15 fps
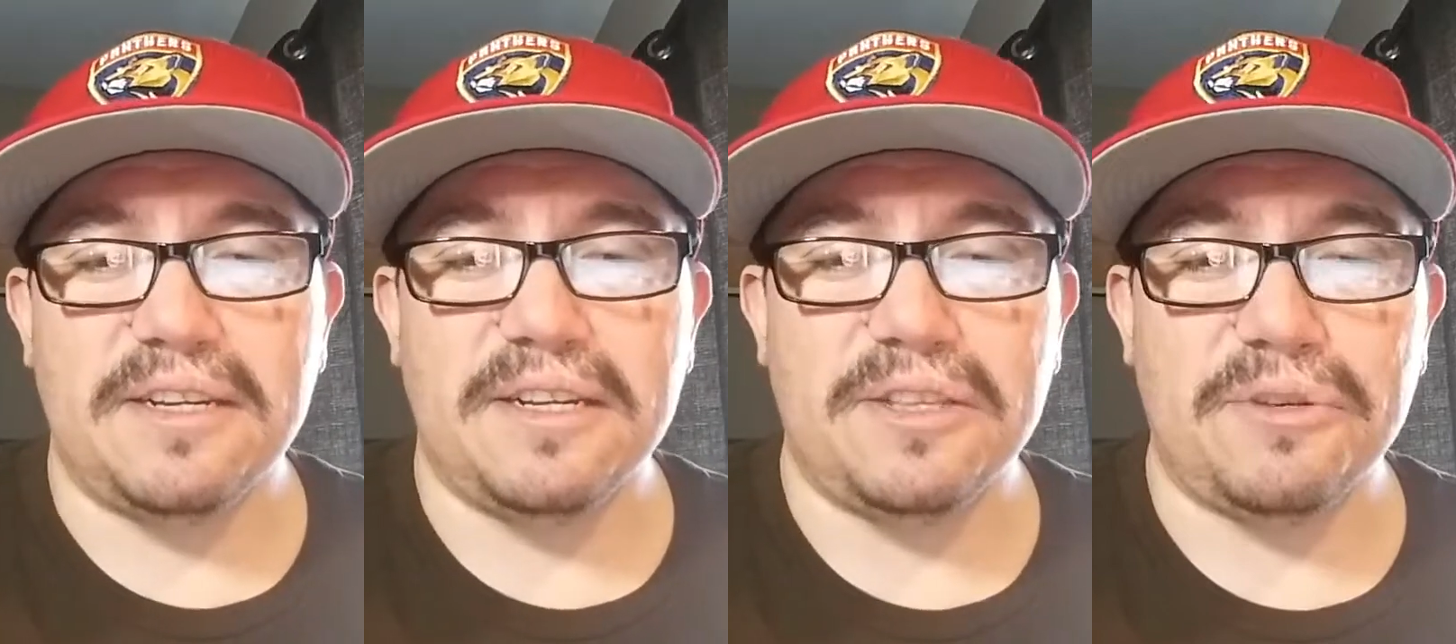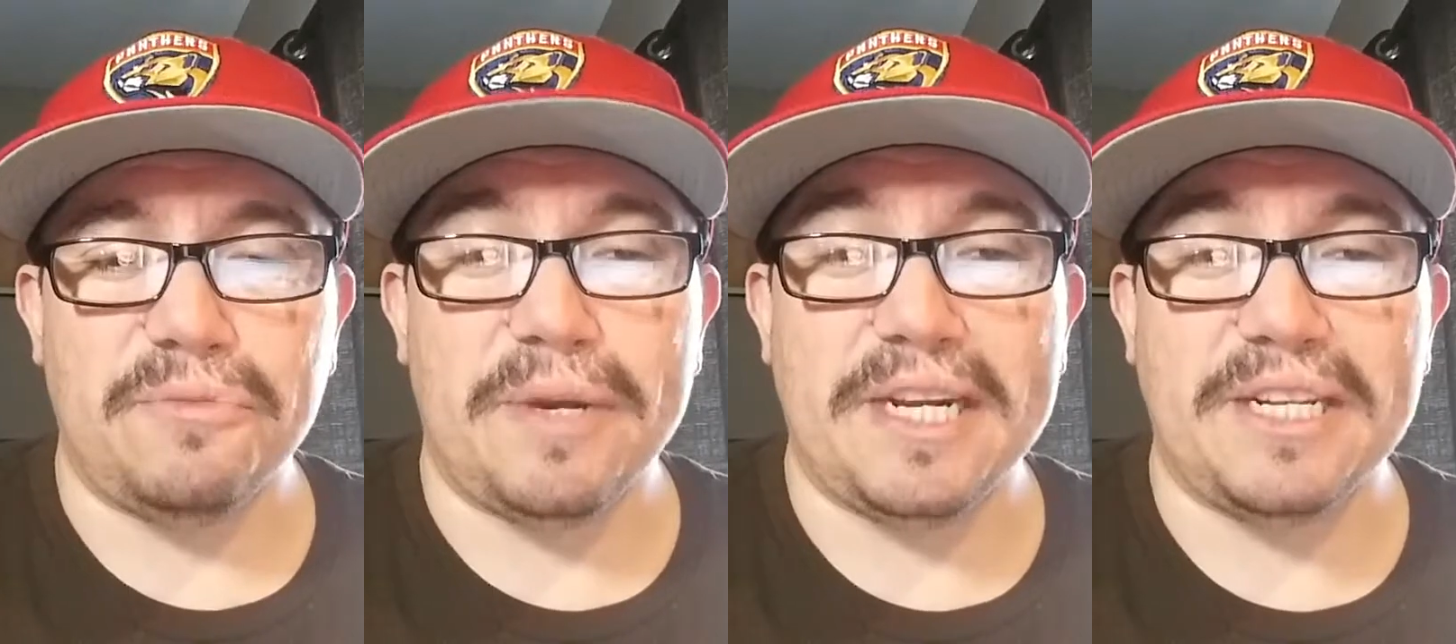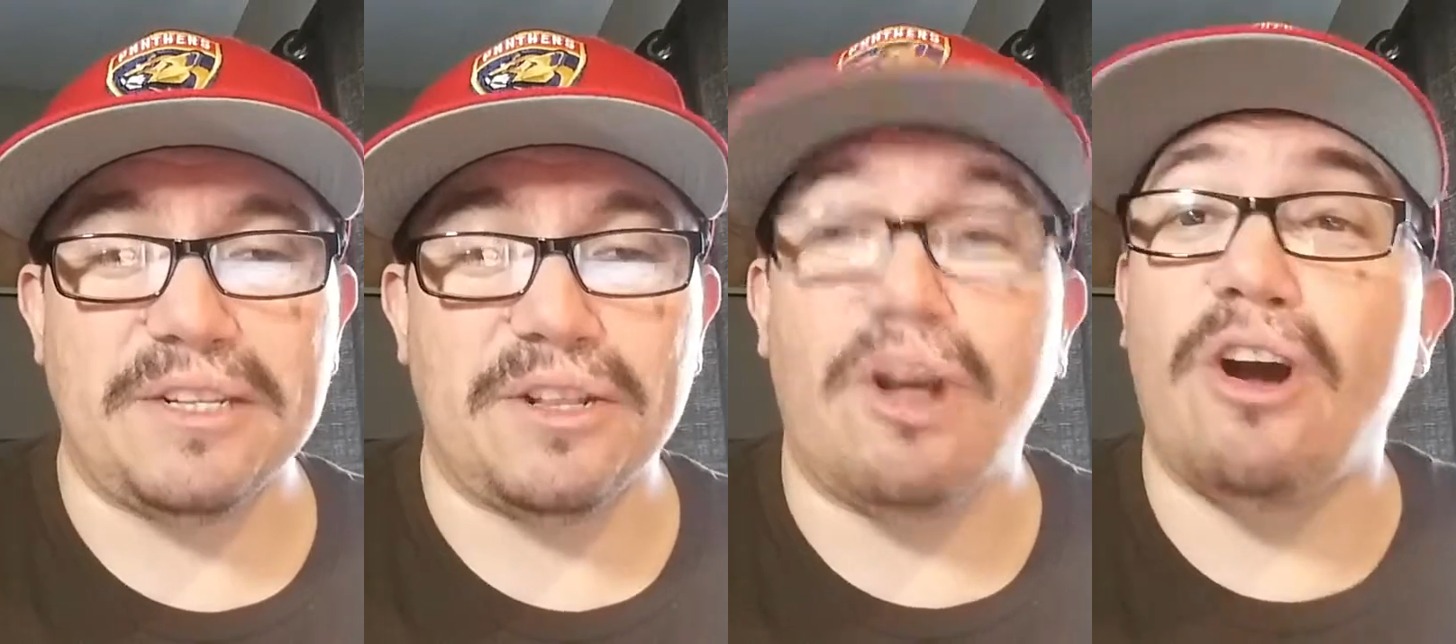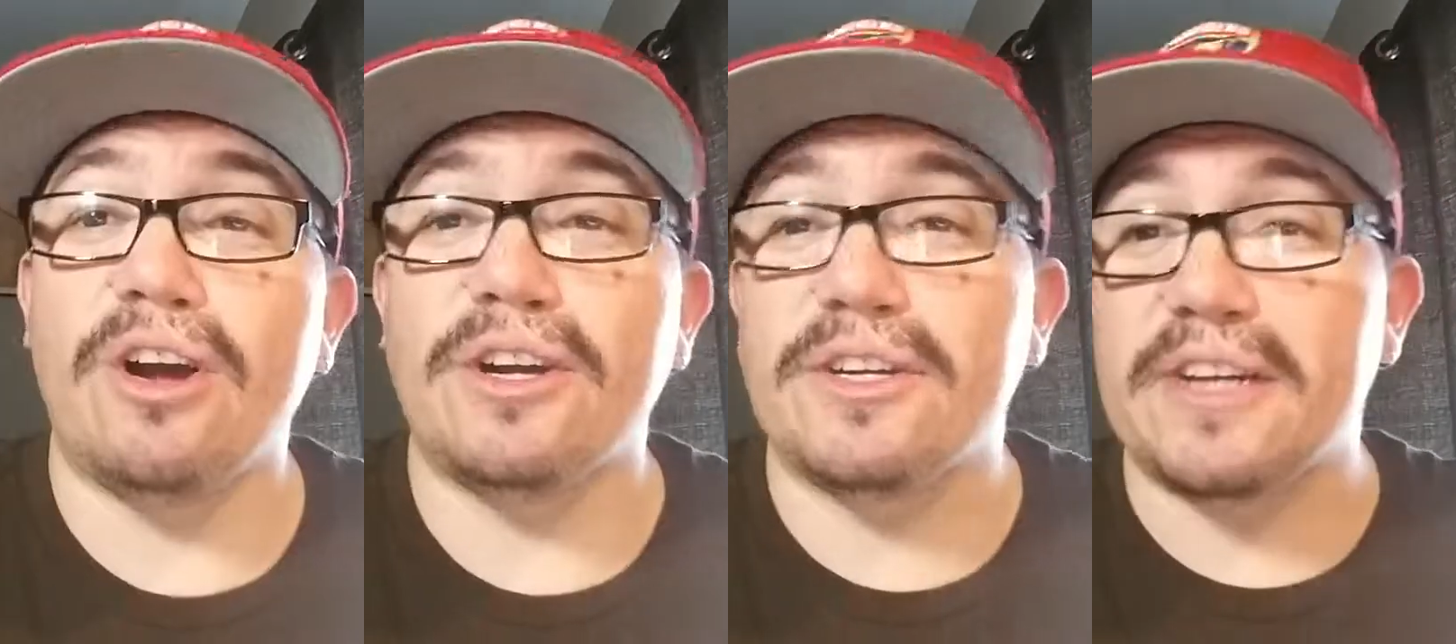They're waiting
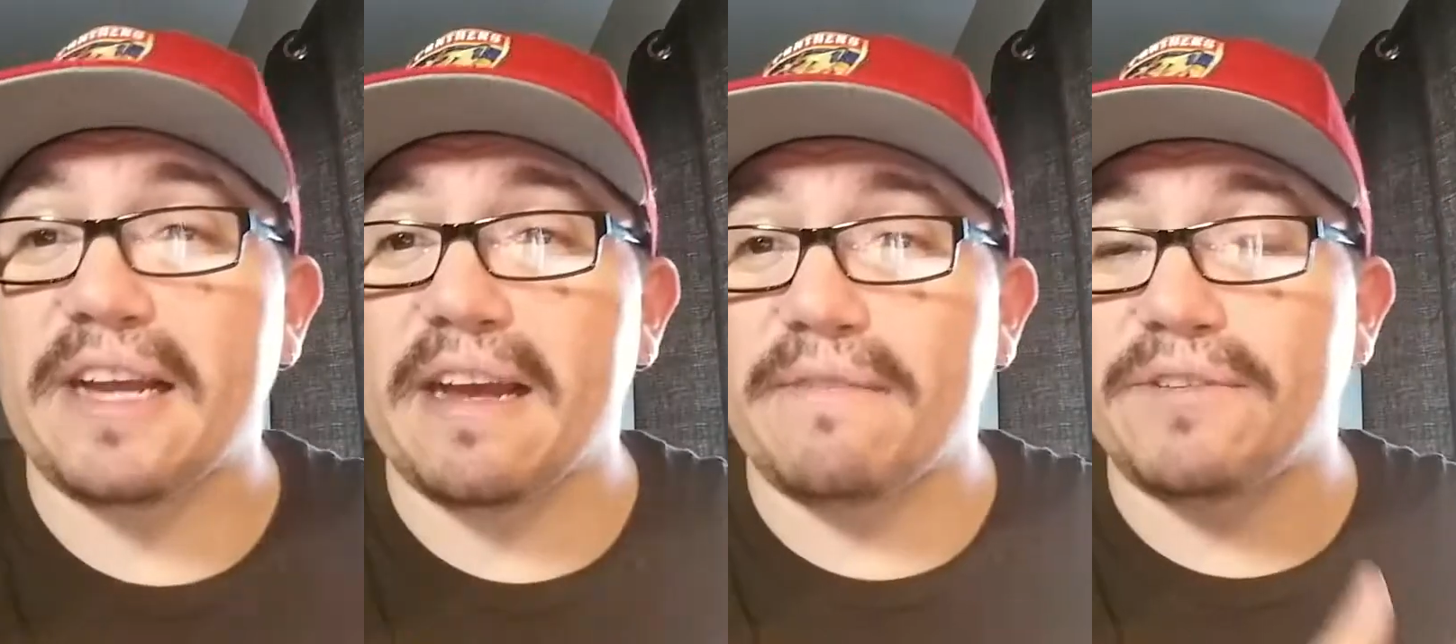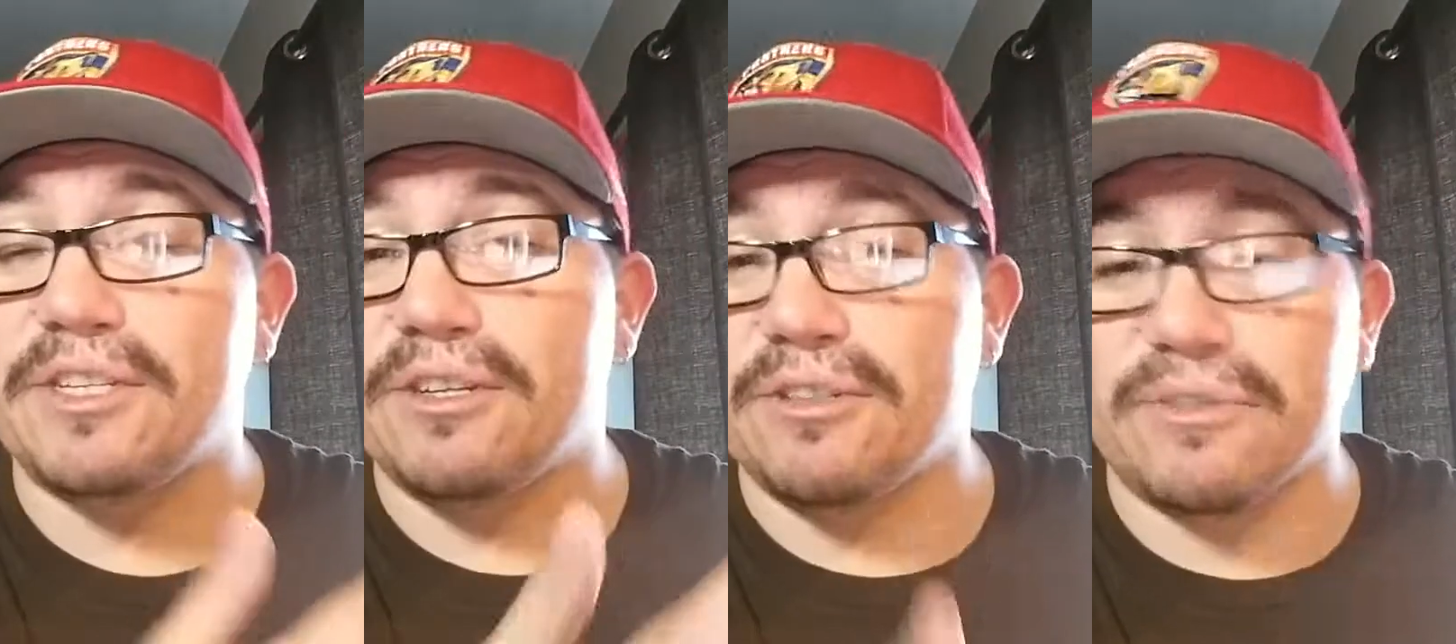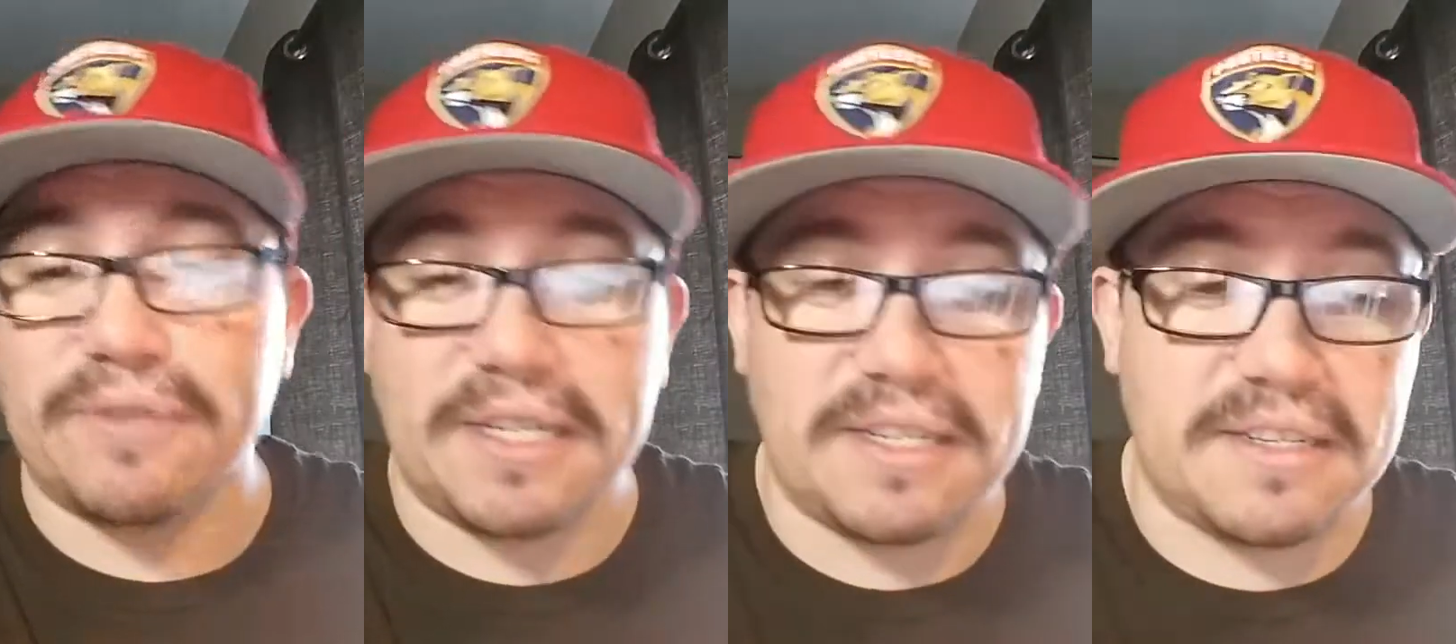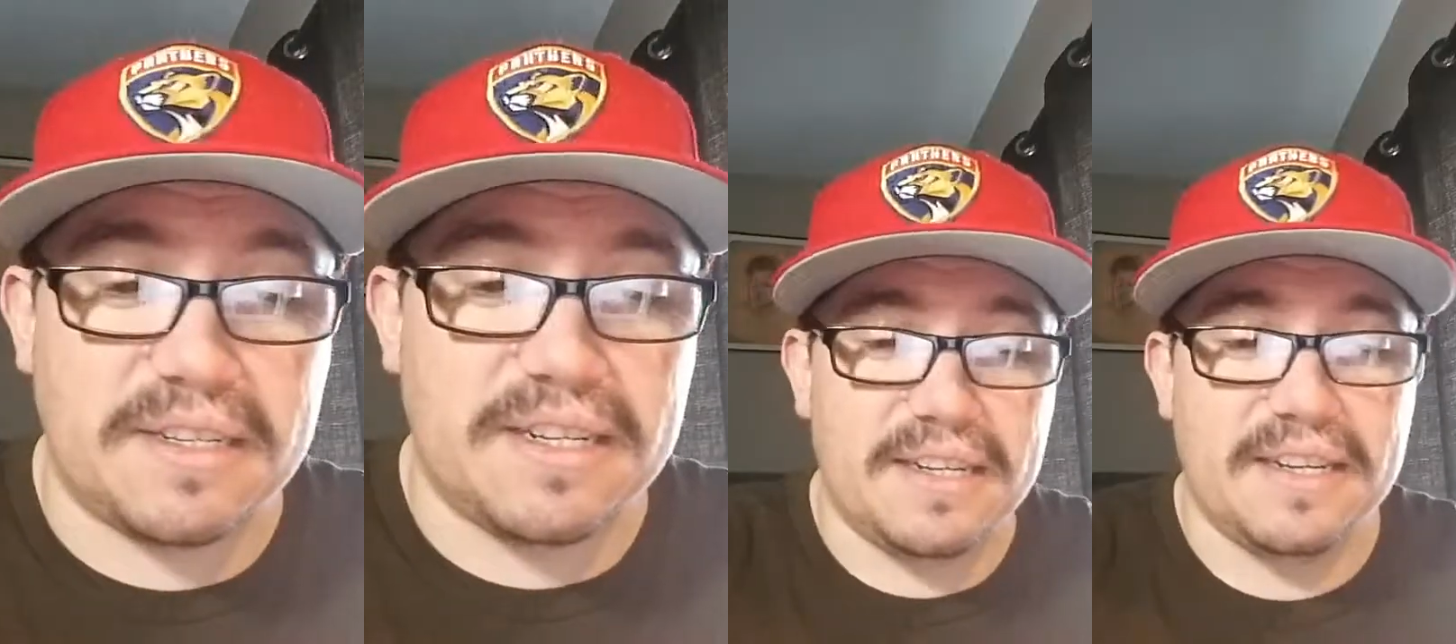longer to have children,